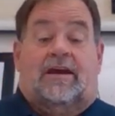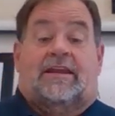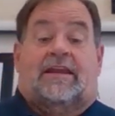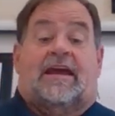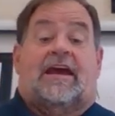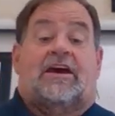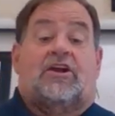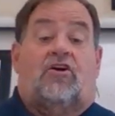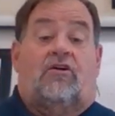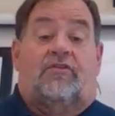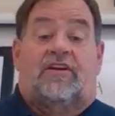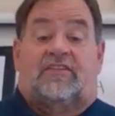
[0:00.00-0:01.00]
And they had
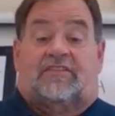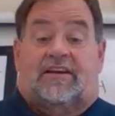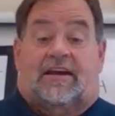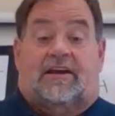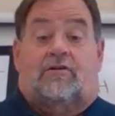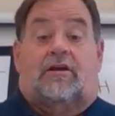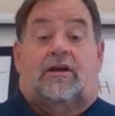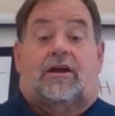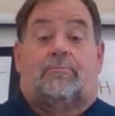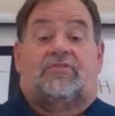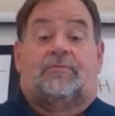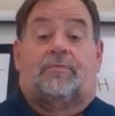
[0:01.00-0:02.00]
all these
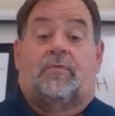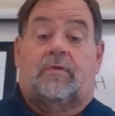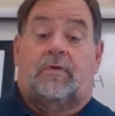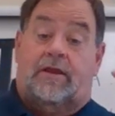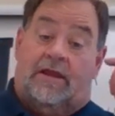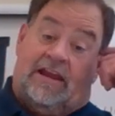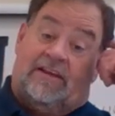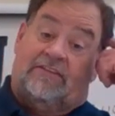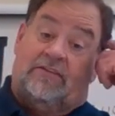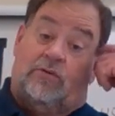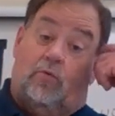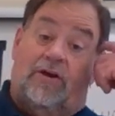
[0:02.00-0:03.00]
diagrams. And I
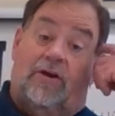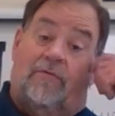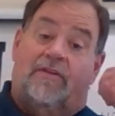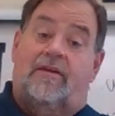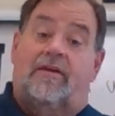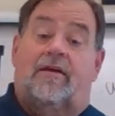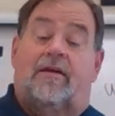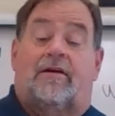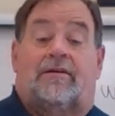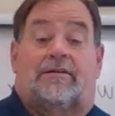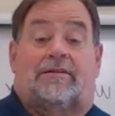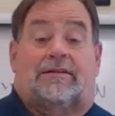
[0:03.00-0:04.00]
said, well,
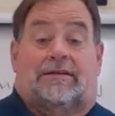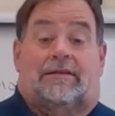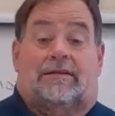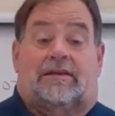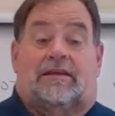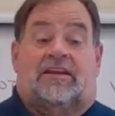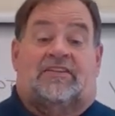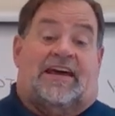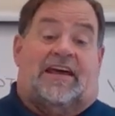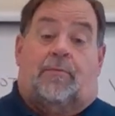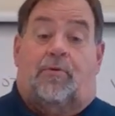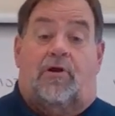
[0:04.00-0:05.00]
is
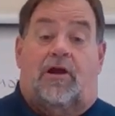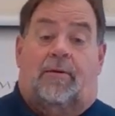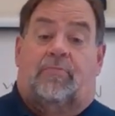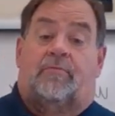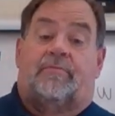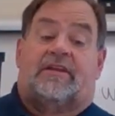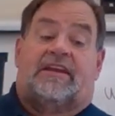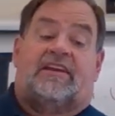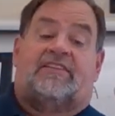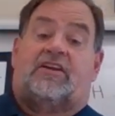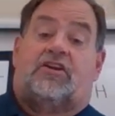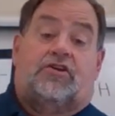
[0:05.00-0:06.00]
that a problem? And
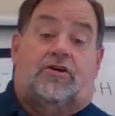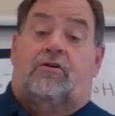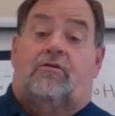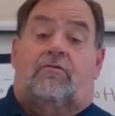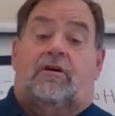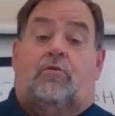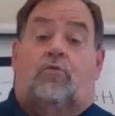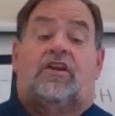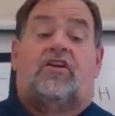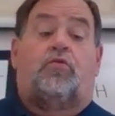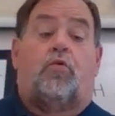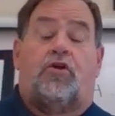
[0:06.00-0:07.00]
they said, no,
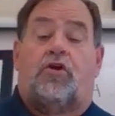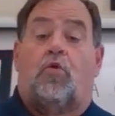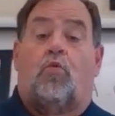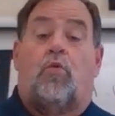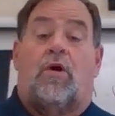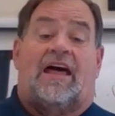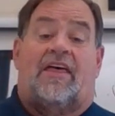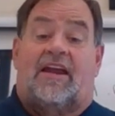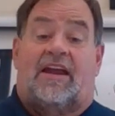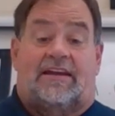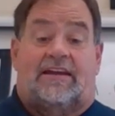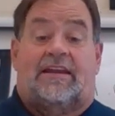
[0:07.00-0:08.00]
we just want to know why
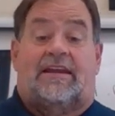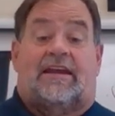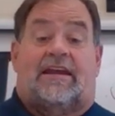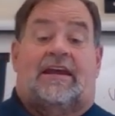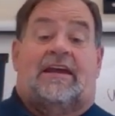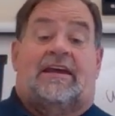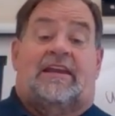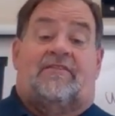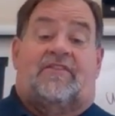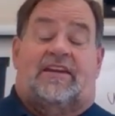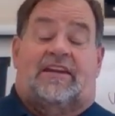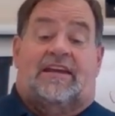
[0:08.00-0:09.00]
they did it and
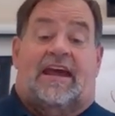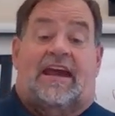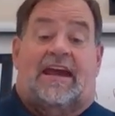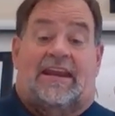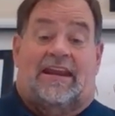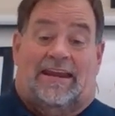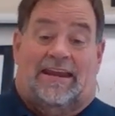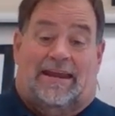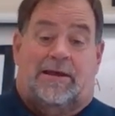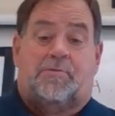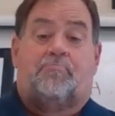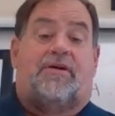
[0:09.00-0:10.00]
if it had
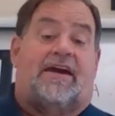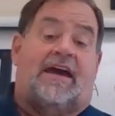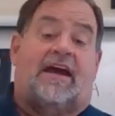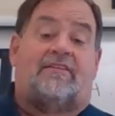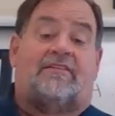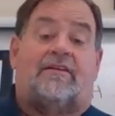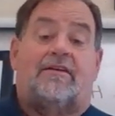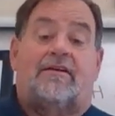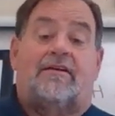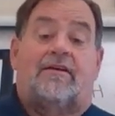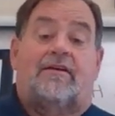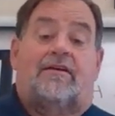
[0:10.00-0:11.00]
any impact
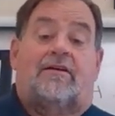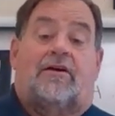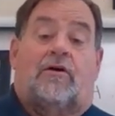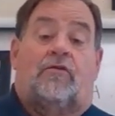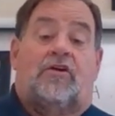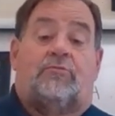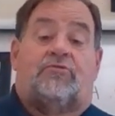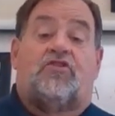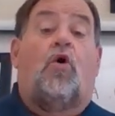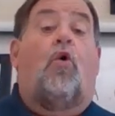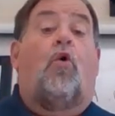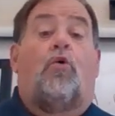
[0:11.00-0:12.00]
on them
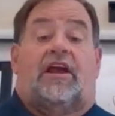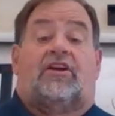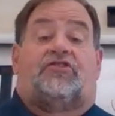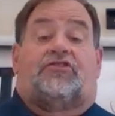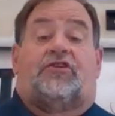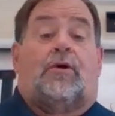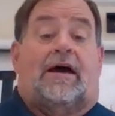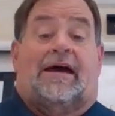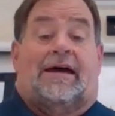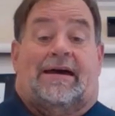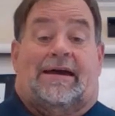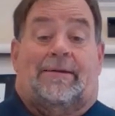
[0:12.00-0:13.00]
scoring so
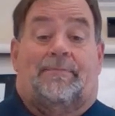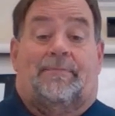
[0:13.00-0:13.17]
high.